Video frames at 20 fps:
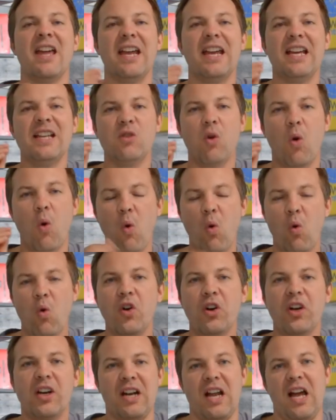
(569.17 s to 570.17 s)
is
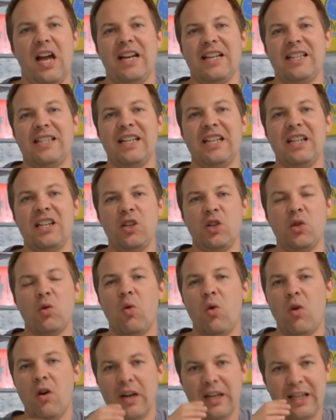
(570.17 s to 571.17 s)
organizing
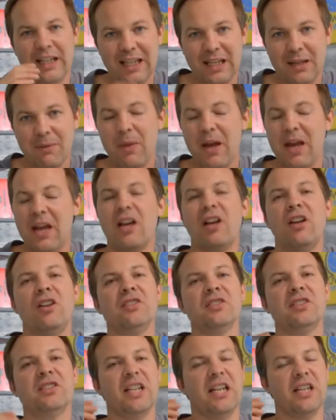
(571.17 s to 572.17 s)
your
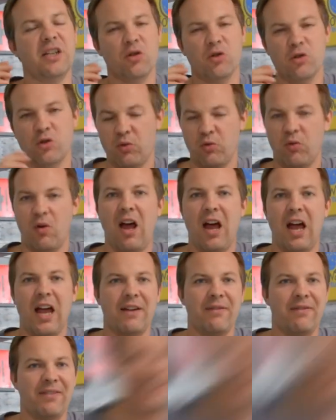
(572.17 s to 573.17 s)
emails and your
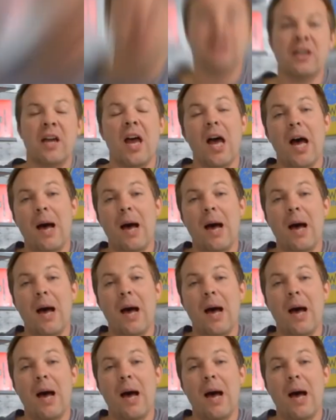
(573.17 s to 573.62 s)
drive data.